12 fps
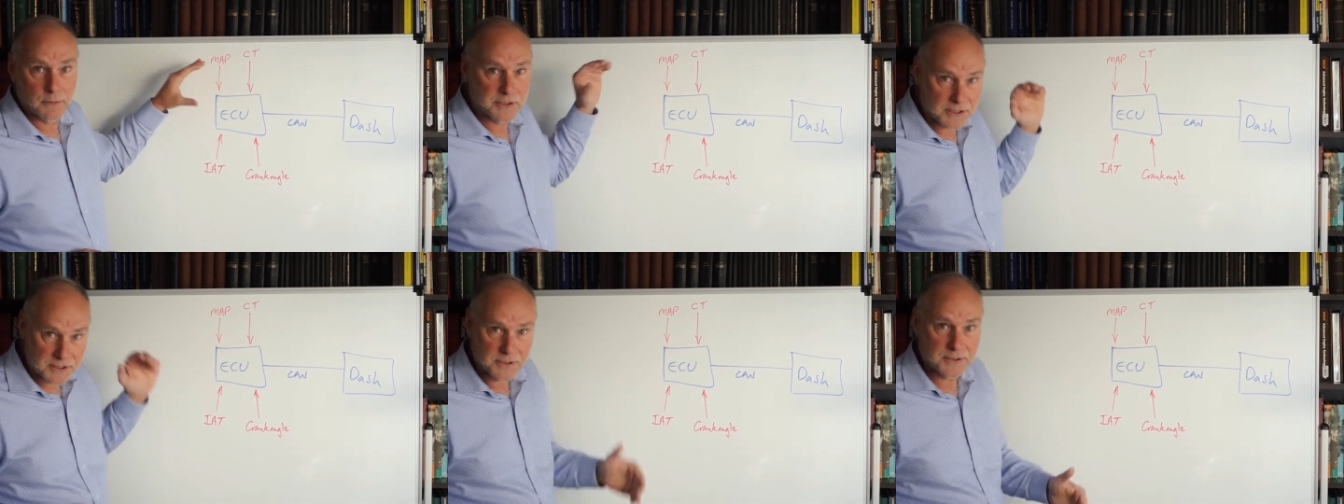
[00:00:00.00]
We're
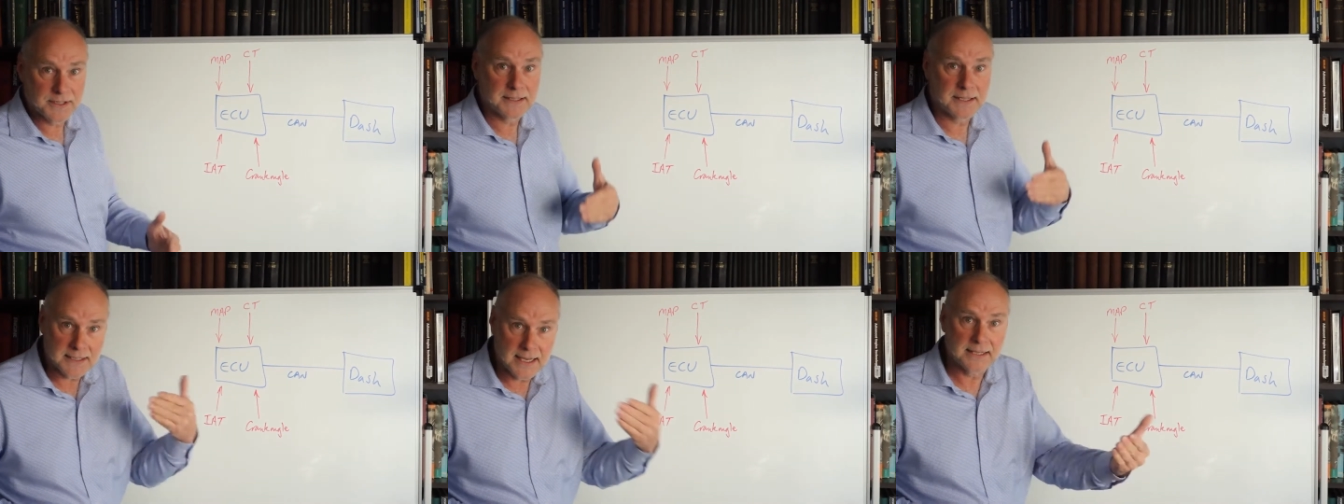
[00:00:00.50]
just using
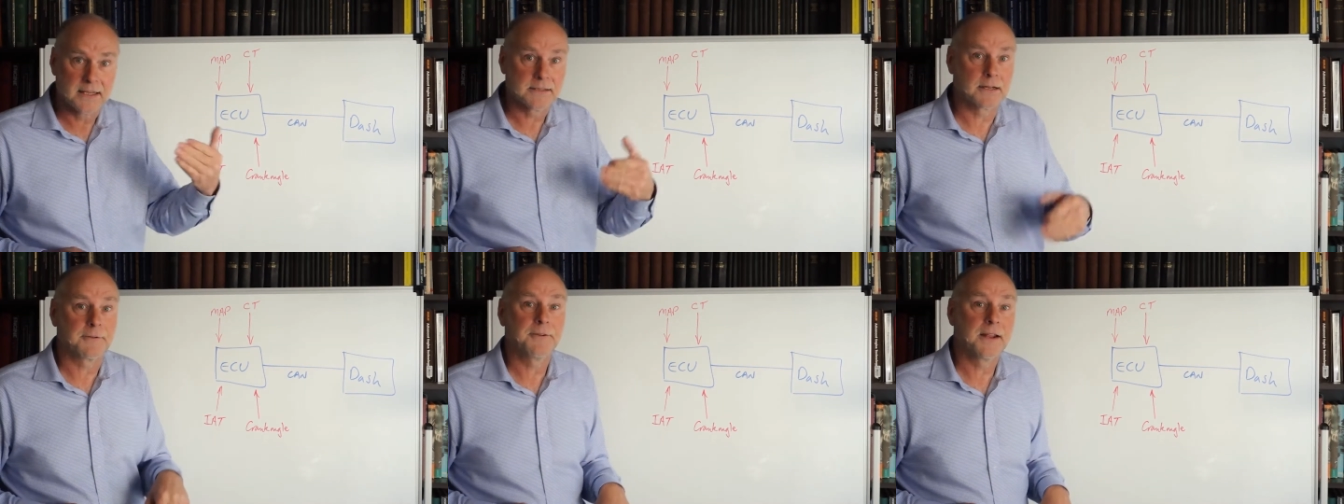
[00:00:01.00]
the sensors
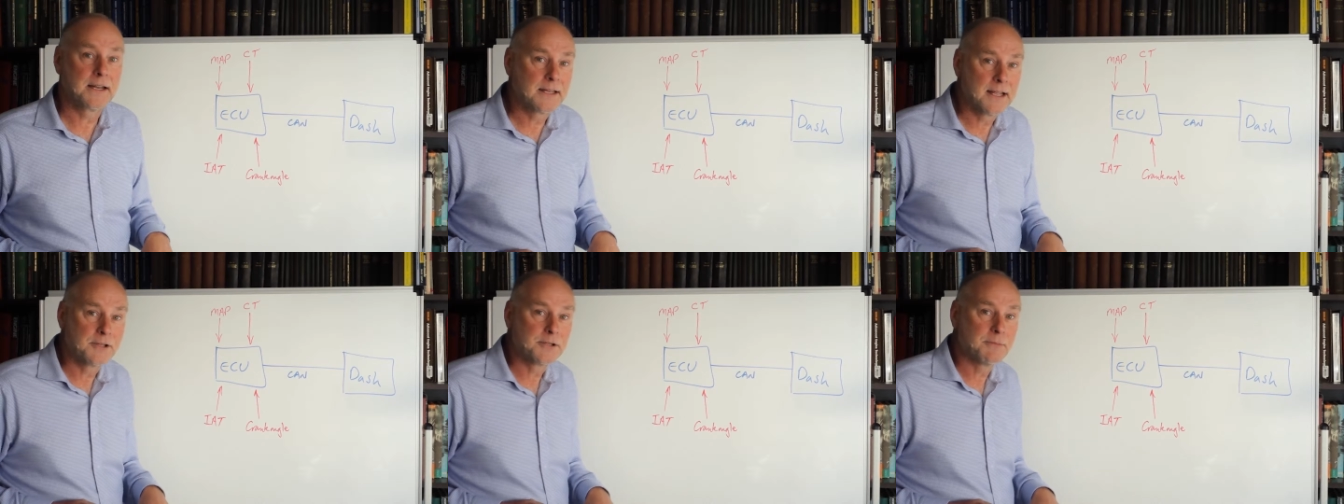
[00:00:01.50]
that are feeding
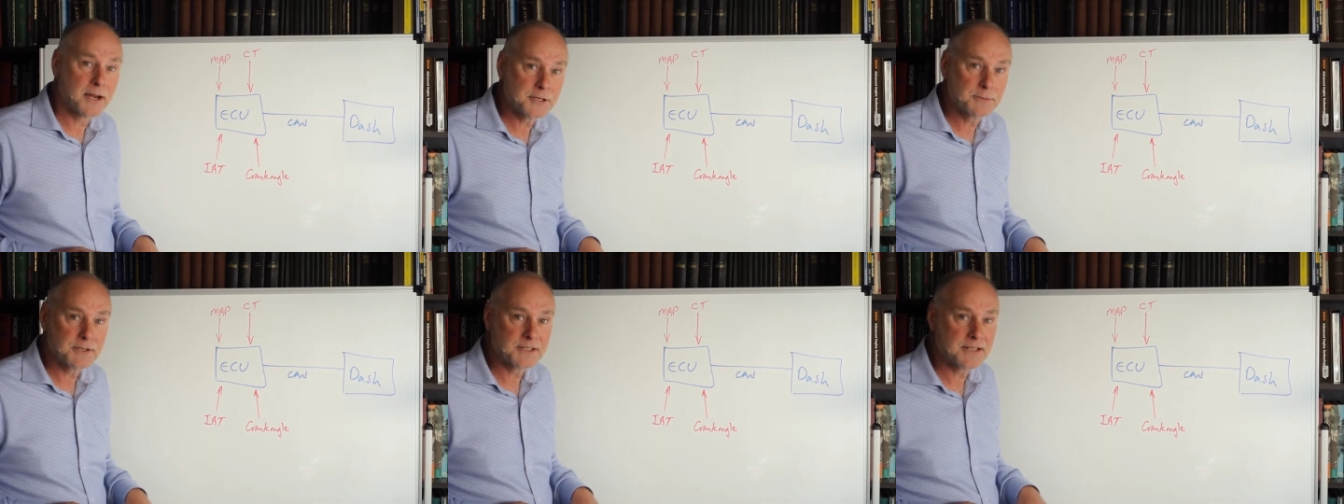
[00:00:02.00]
the engine
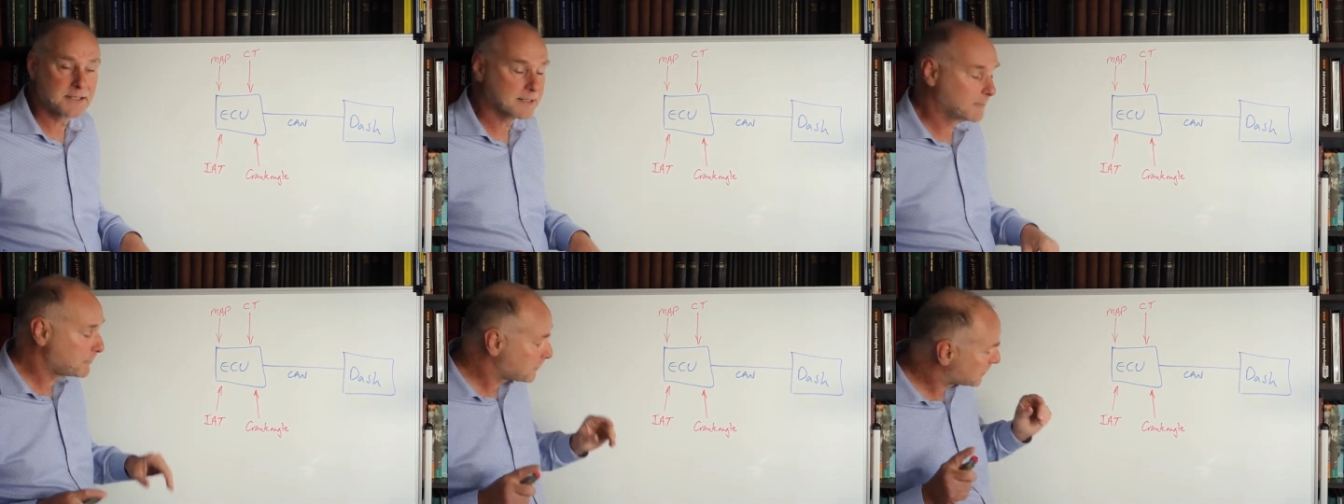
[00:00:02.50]
management
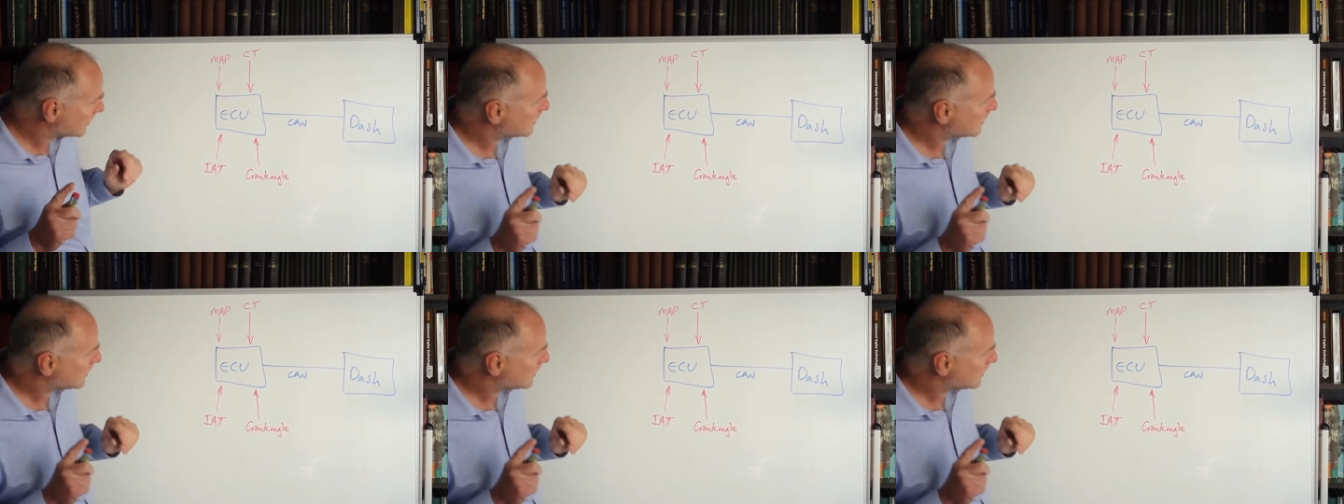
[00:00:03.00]
system.